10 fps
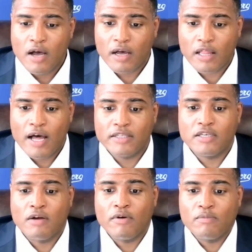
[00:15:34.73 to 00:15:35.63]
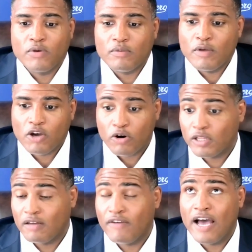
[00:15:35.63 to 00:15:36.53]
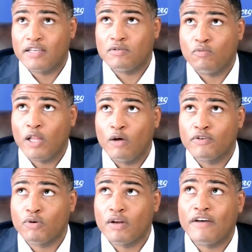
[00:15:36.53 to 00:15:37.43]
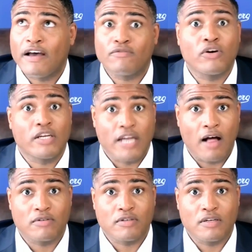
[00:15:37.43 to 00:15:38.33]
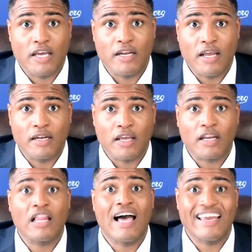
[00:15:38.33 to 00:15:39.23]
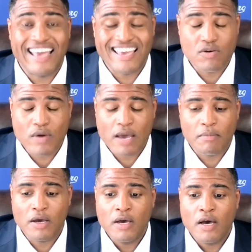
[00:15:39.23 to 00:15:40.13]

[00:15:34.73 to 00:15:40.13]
clients, we currently advised well over $25 trillion in client AUM.